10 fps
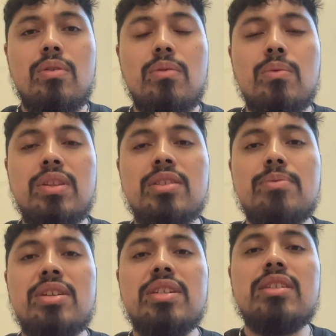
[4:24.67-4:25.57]
What this
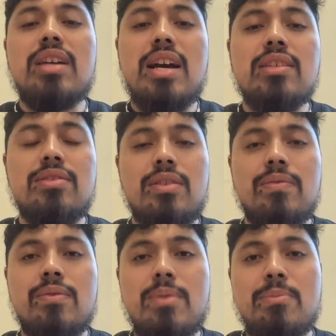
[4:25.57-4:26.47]
project has done
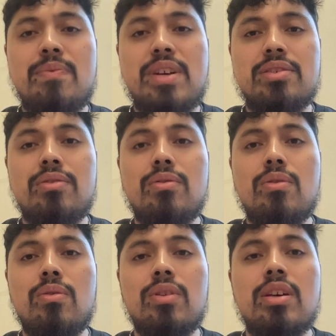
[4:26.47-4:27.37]
for my professional
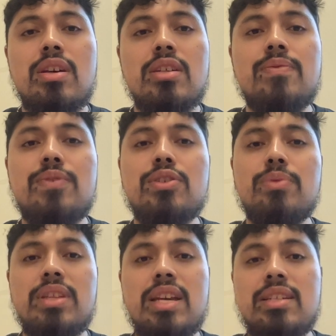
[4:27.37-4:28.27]
goal is first
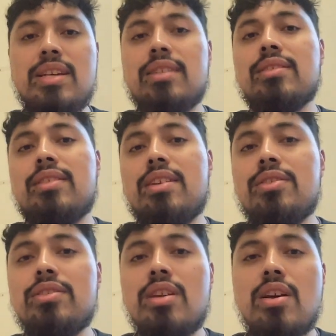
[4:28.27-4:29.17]
with the in-task
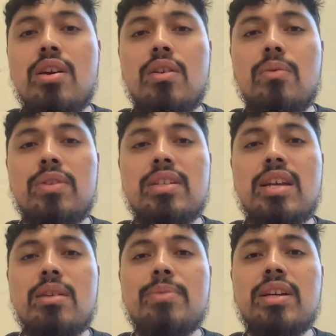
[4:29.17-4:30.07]
standards, with the
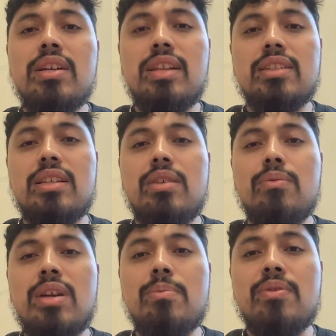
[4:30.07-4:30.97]
data being collected and
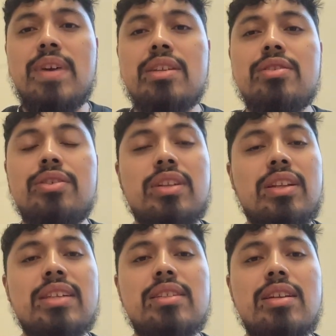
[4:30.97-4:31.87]
what I provided during the
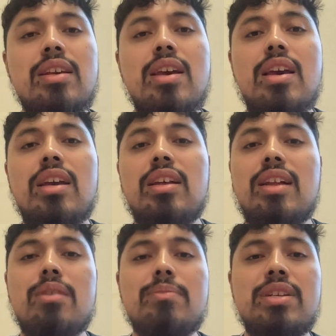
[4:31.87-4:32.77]
lesson, it
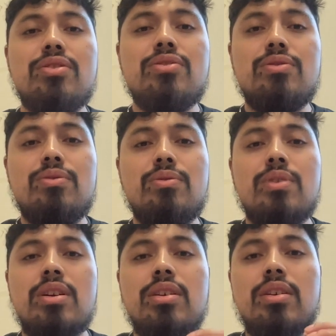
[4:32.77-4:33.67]
allowed me to